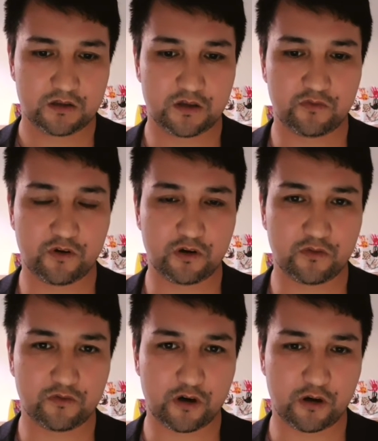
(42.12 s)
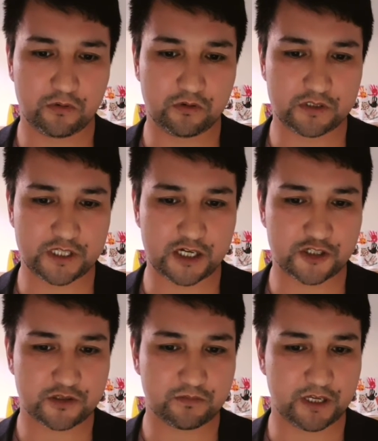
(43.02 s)
The fall of Kabul
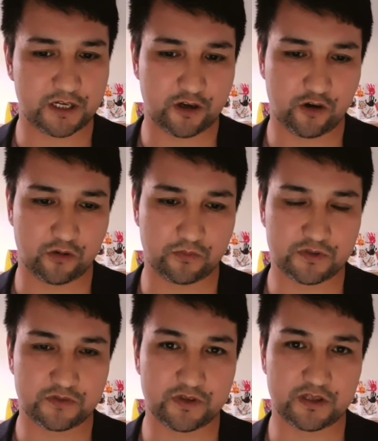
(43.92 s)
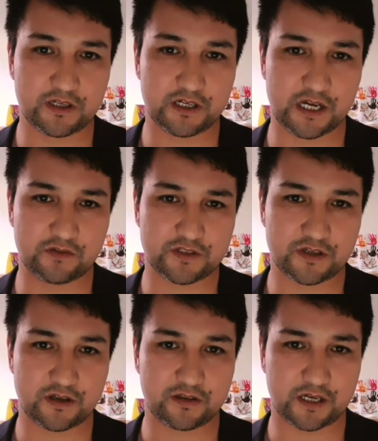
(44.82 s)
dashed many hopes within and
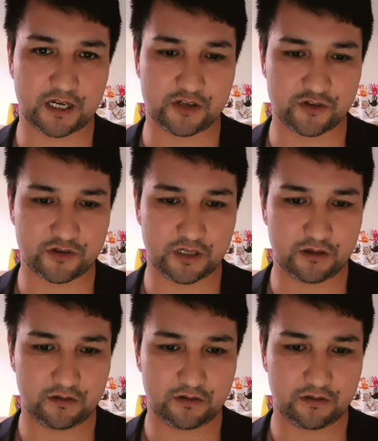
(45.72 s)
outside the country.